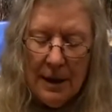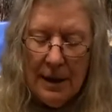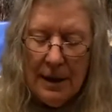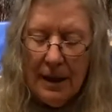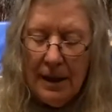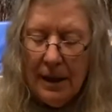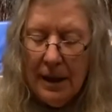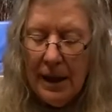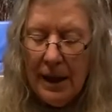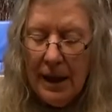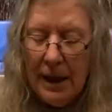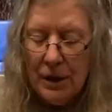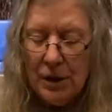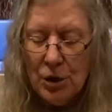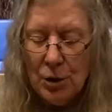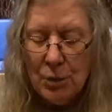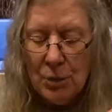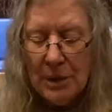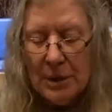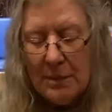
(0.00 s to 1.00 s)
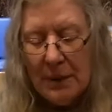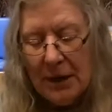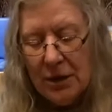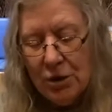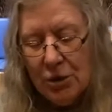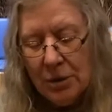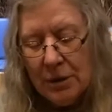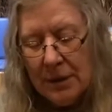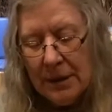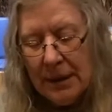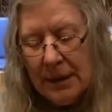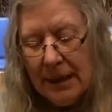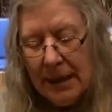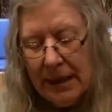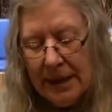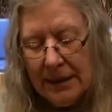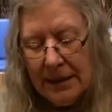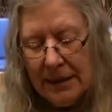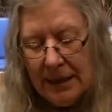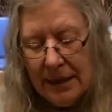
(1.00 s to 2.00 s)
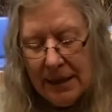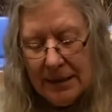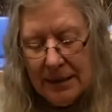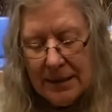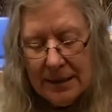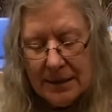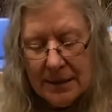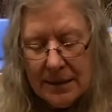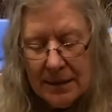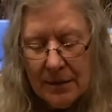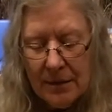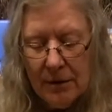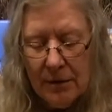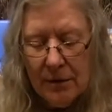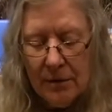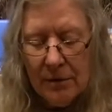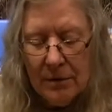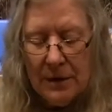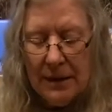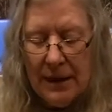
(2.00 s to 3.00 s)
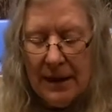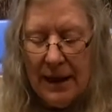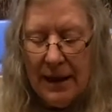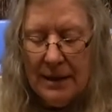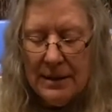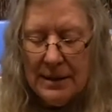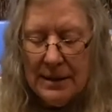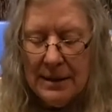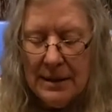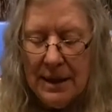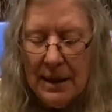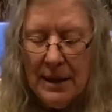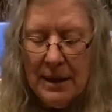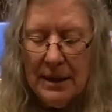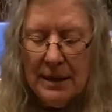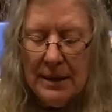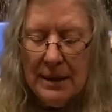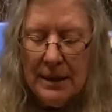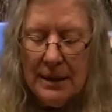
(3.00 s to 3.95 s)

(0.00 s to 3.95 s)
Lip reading: And you want to make sure that the antennas are on the outside.